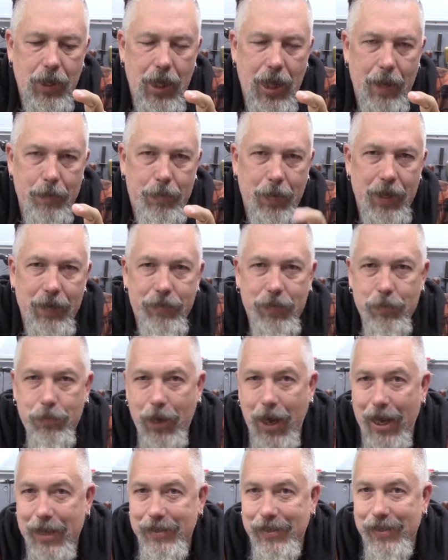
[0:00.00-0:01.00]
But if the
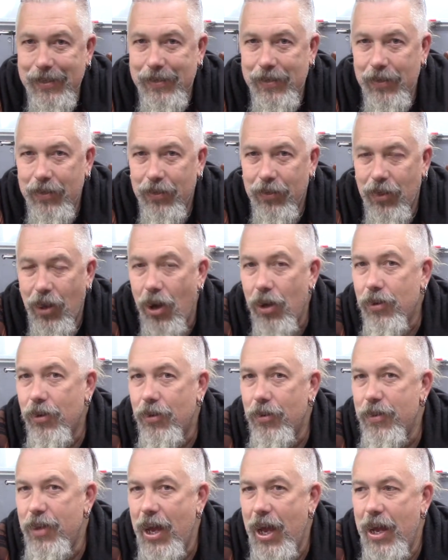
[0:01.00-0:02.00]
brass is
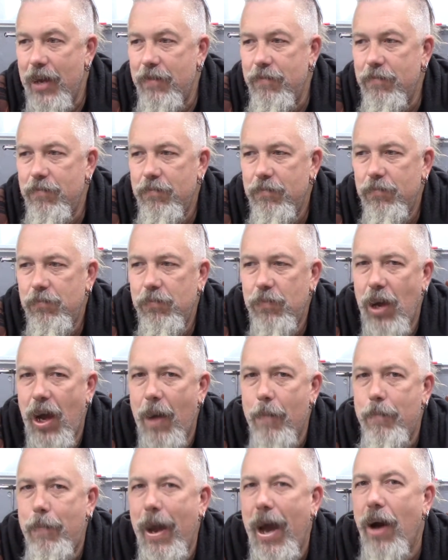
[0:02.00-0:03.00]
longer than
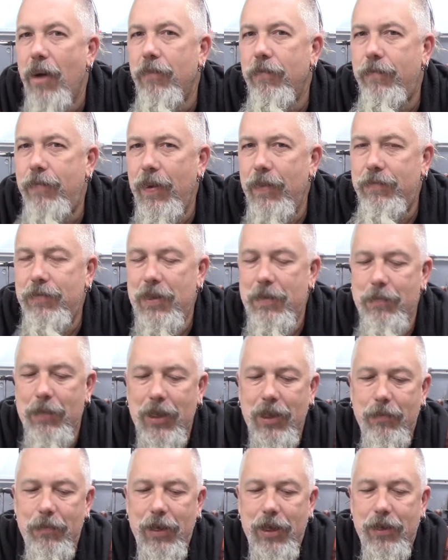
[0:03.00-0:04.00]
about 50
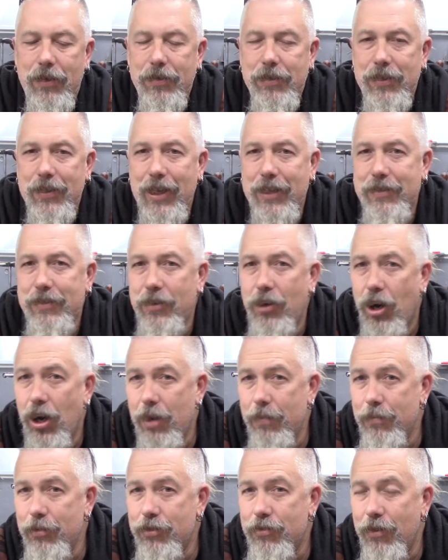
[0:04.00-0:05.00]
millimeters, and that's an
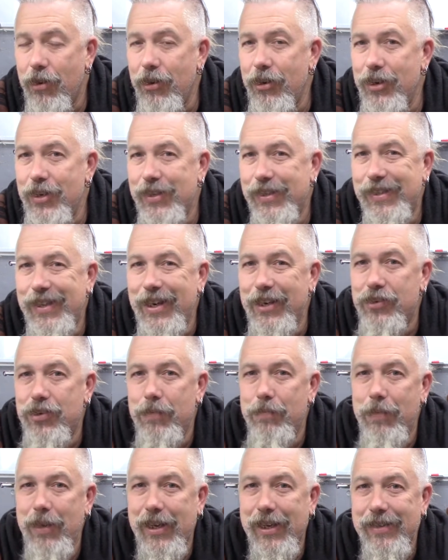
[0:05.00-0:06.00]
arbitrary
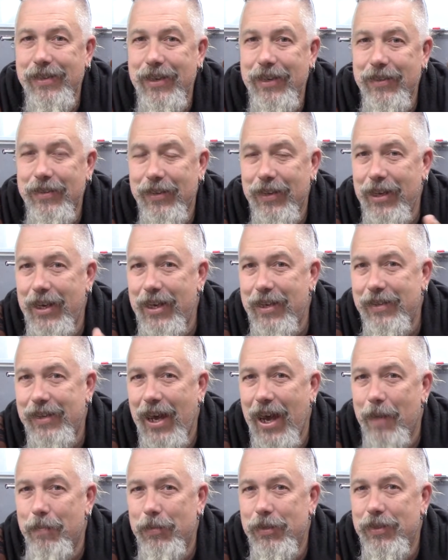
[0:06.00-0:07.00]
distinction because he's
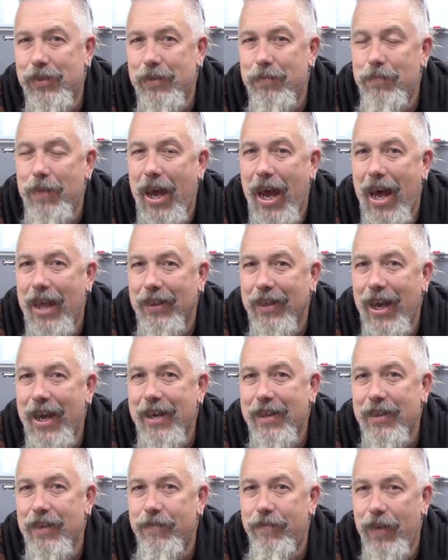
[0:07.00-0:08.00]
happens to
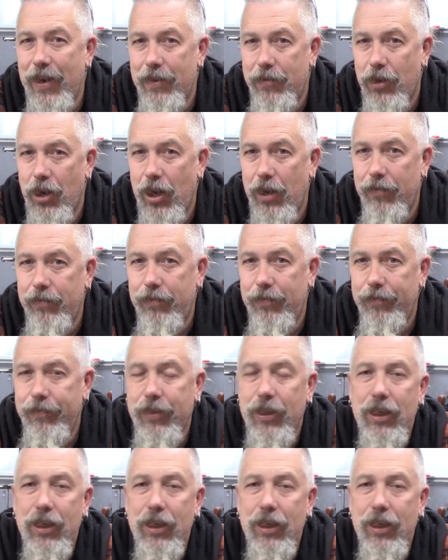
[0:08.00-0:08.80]
like the Fedorov.